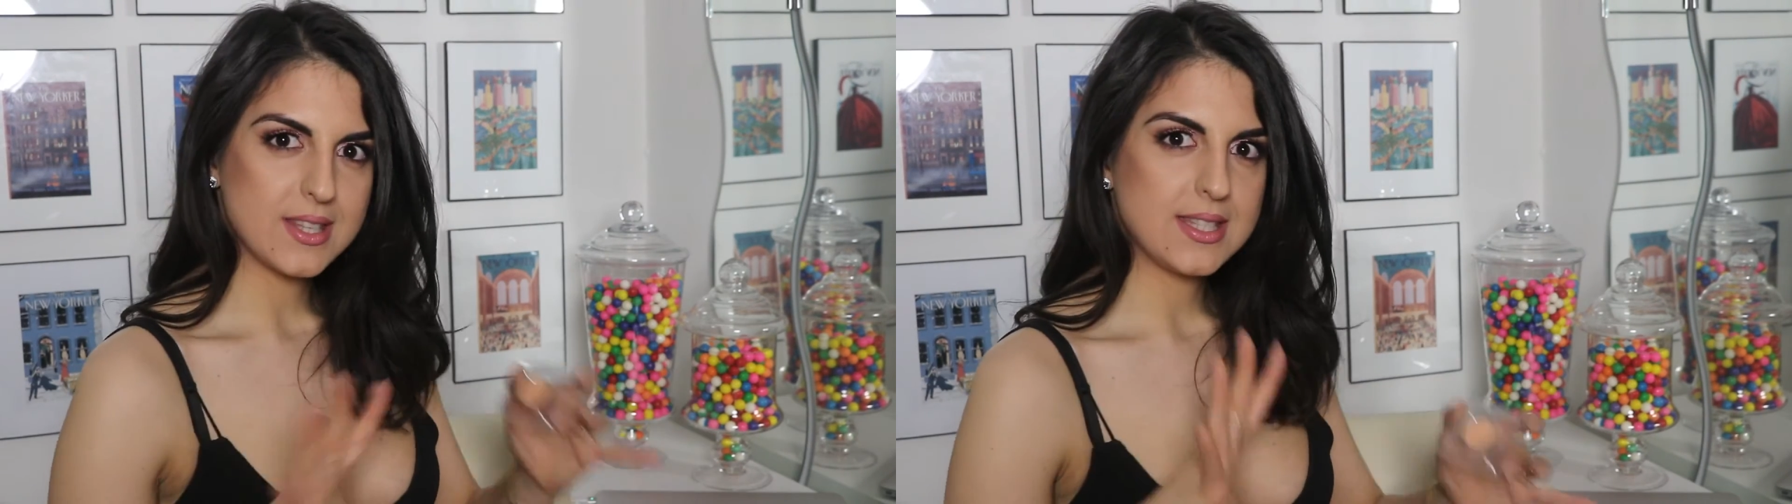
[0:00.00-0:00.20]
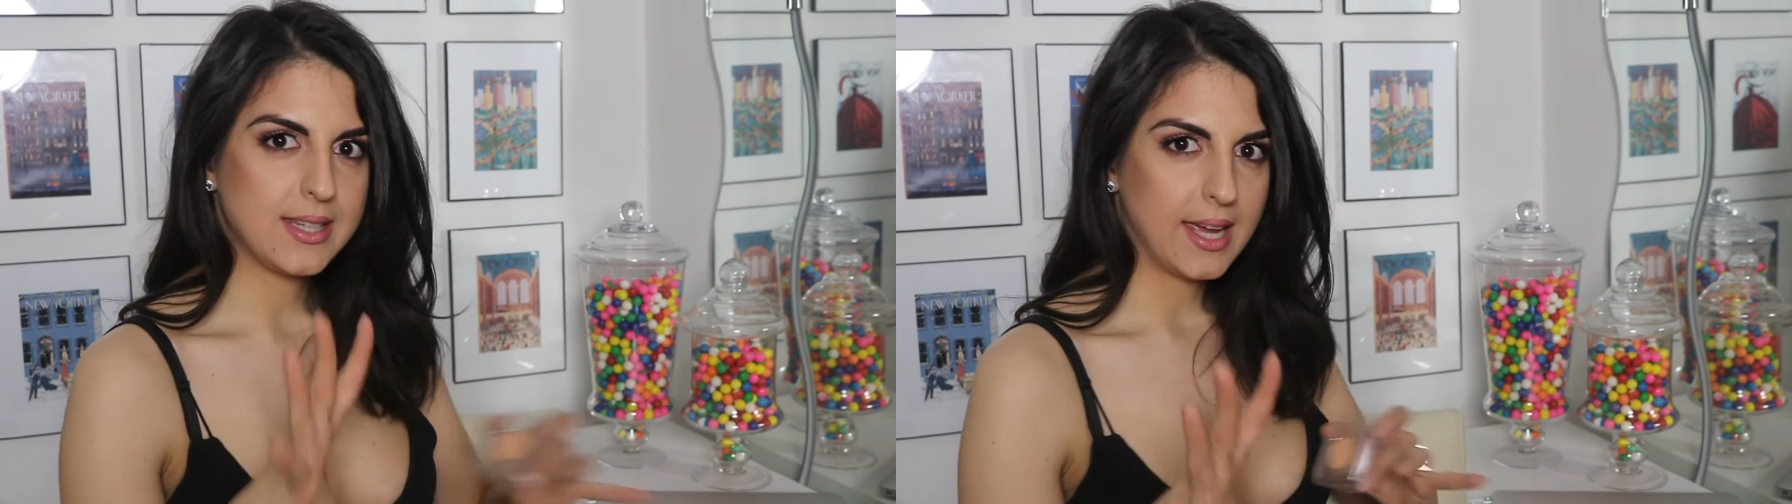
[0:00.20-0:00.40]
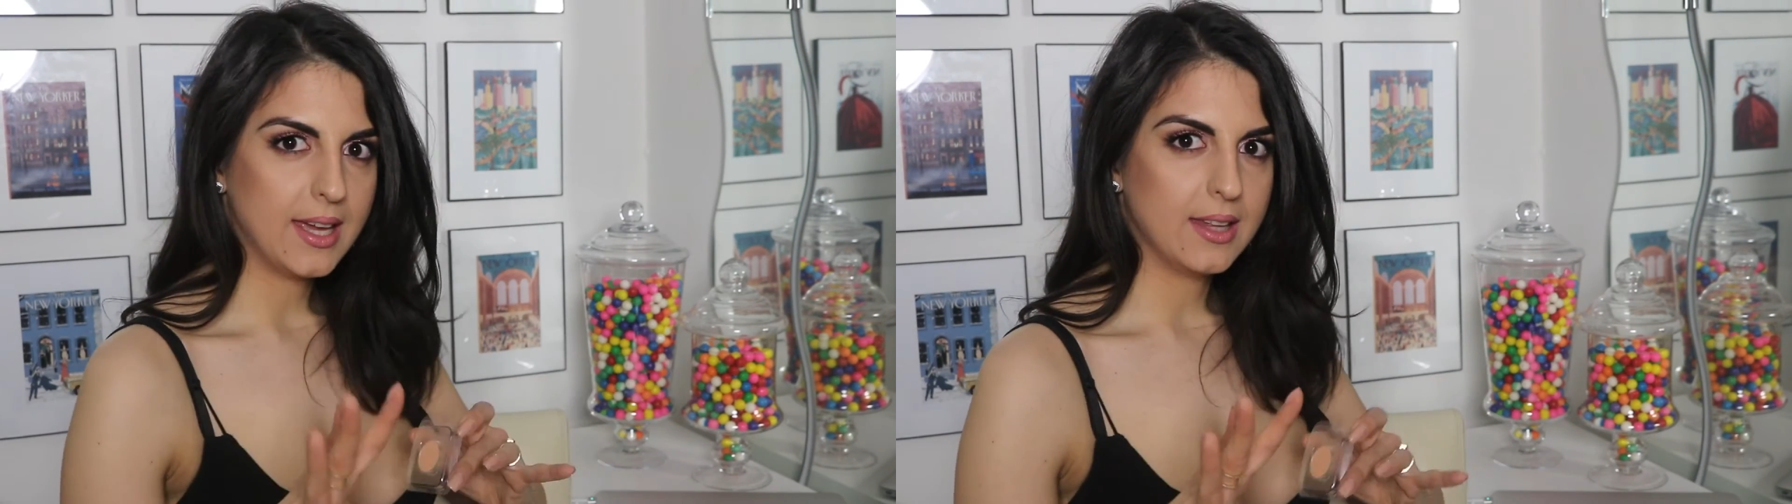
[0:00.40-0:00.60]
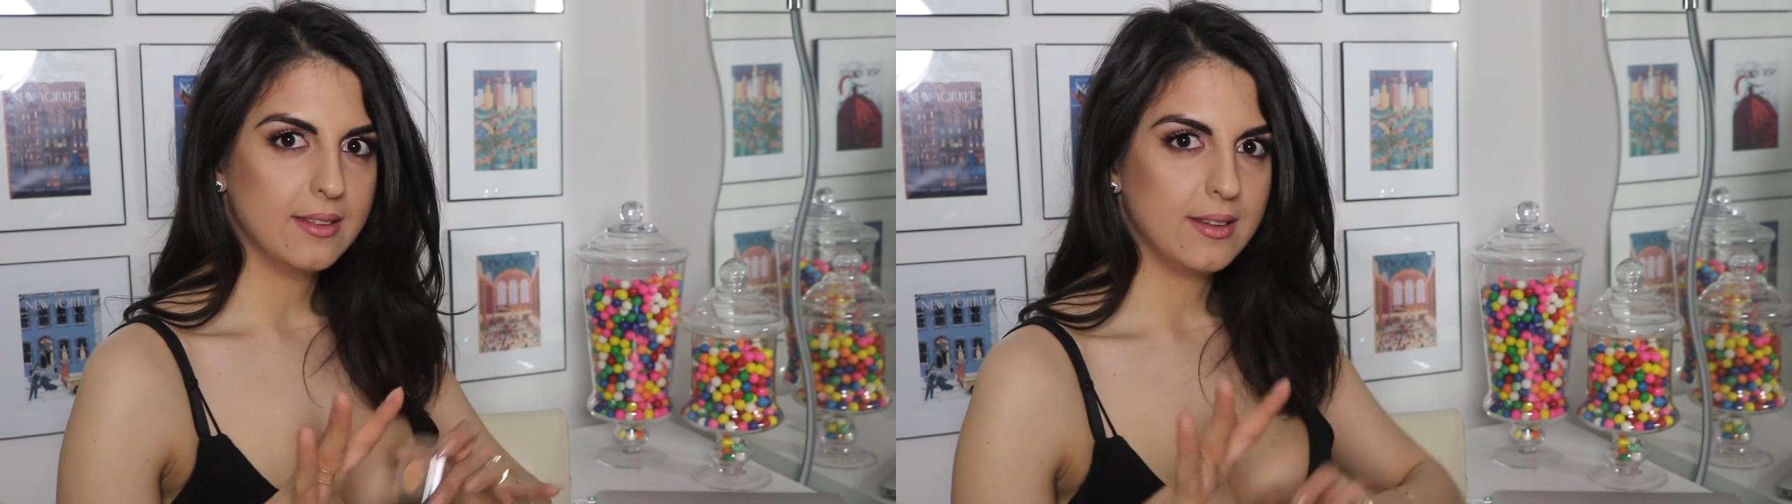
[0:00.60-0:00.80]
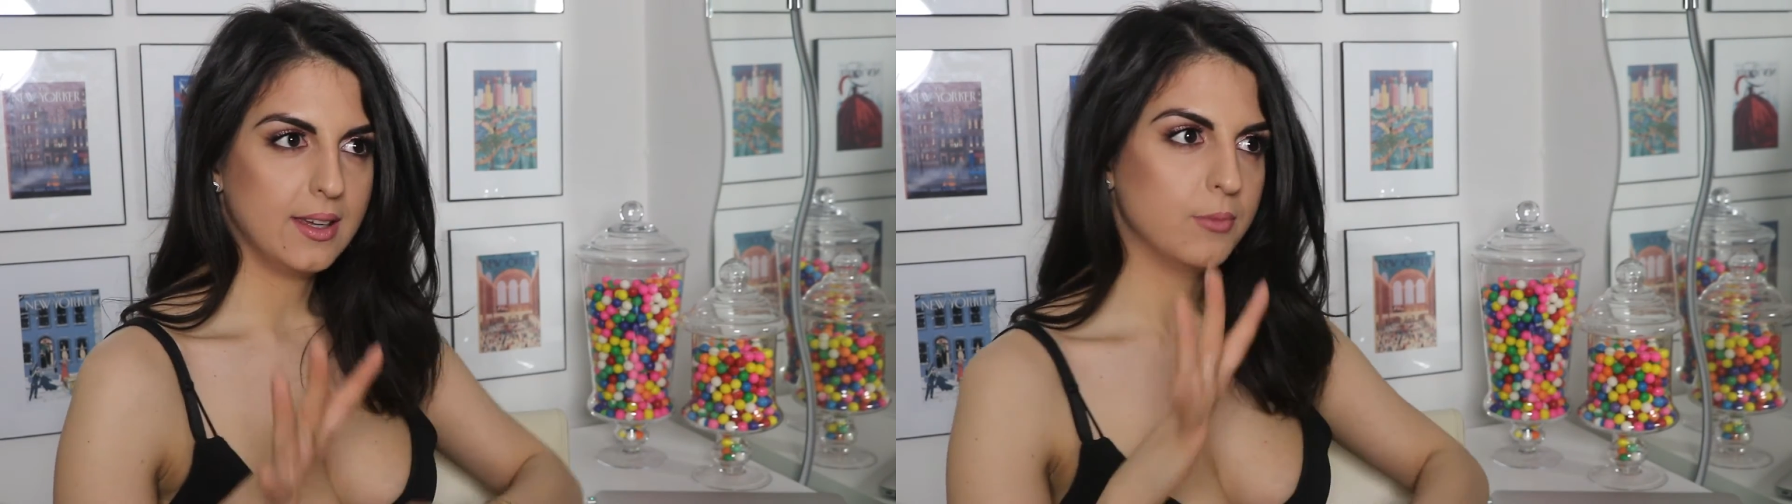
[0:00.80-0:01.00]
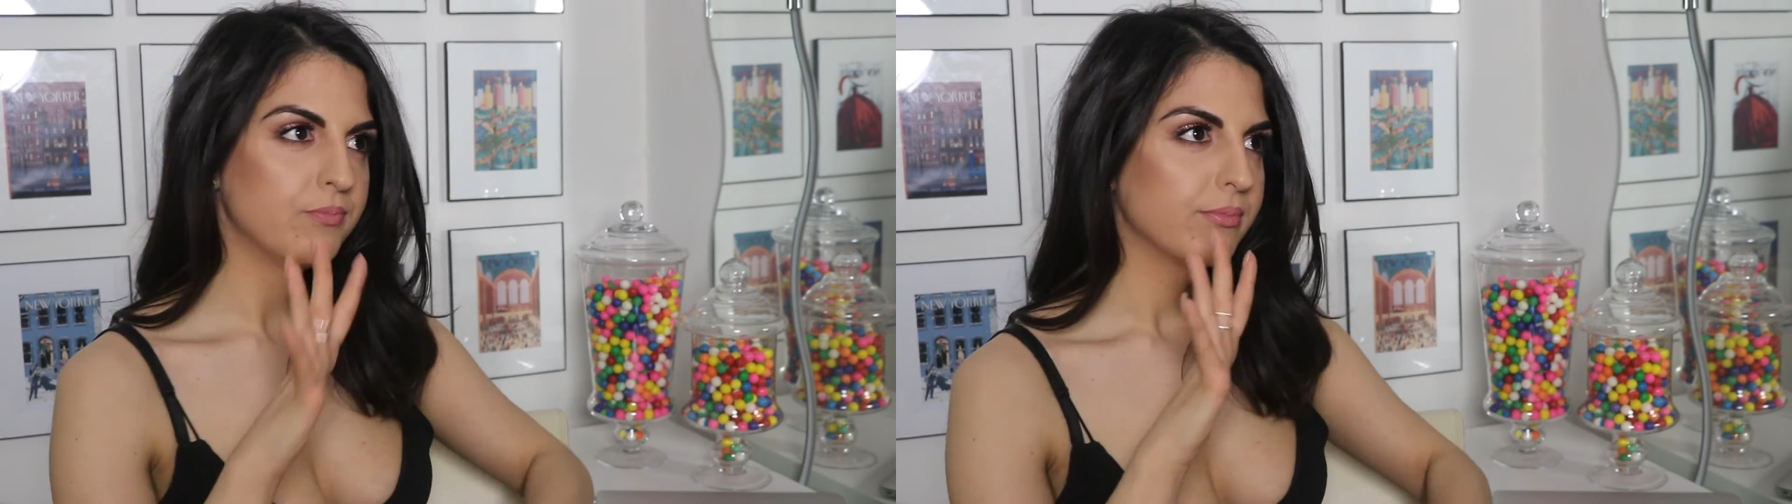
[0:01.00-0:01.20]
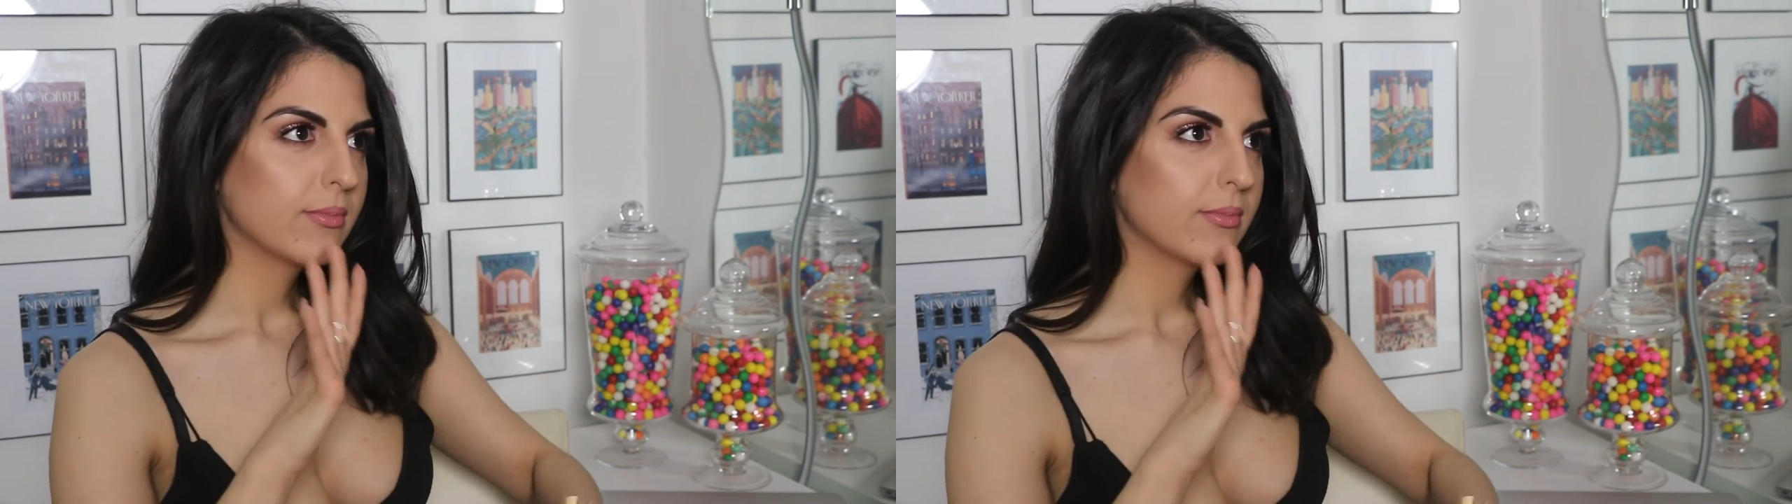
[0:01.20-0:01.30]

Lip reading: to stay in the